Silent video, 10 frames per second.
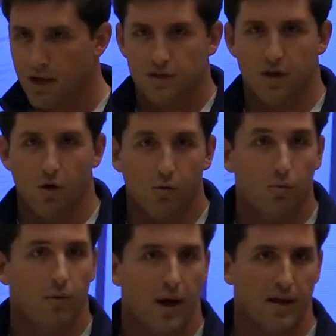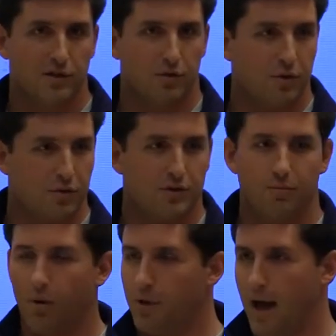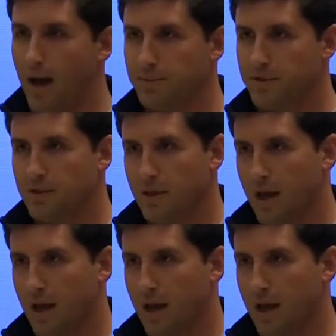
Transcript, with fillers: So as you use mobile apps,